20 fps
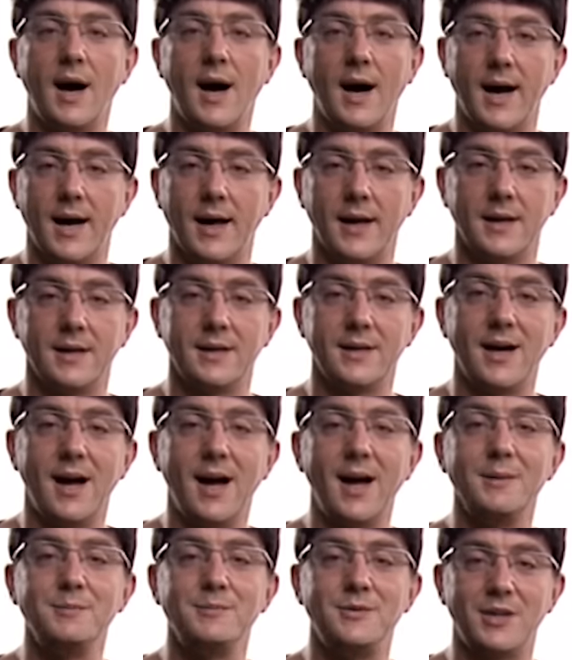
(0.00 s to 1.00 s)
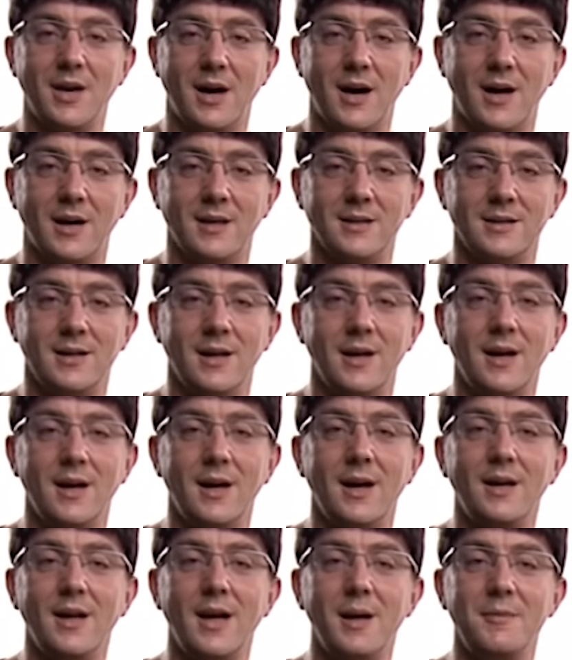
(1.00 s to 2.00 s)
Hi, I'm John,
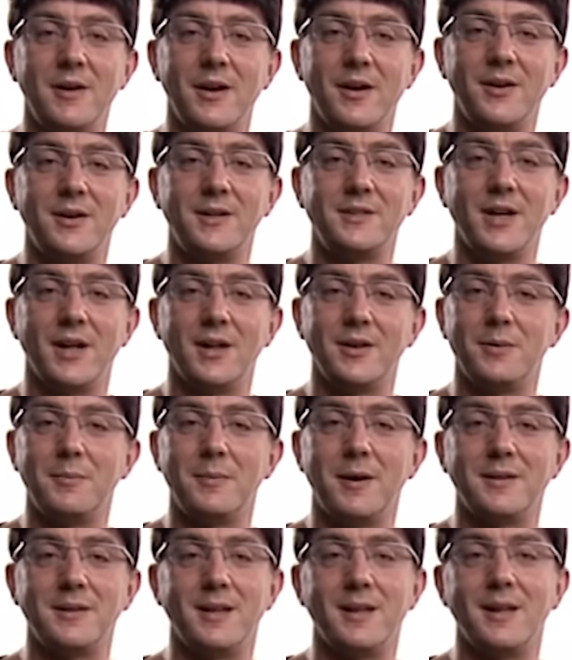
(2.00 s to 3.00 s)
and I'm here to tell you about